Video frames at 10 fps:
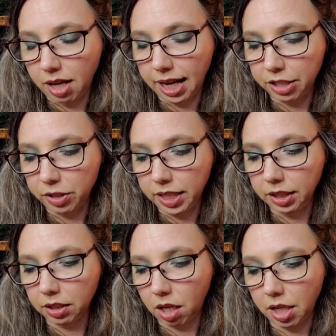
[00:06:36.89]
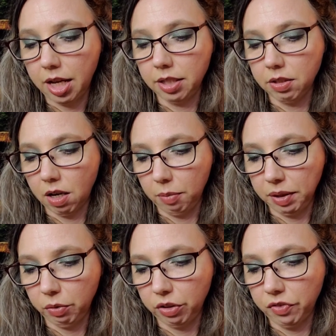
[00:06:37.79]
hydrating and
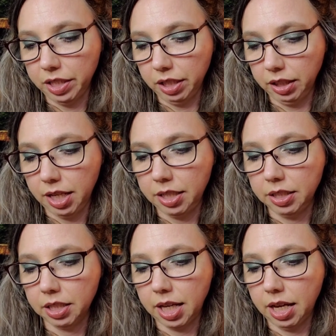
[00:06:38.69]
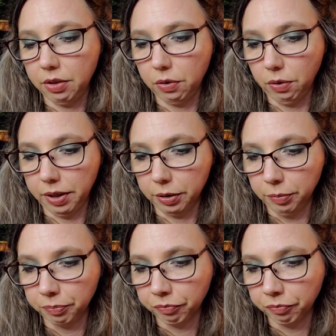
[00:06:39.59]
calming with vanilla and cacao oil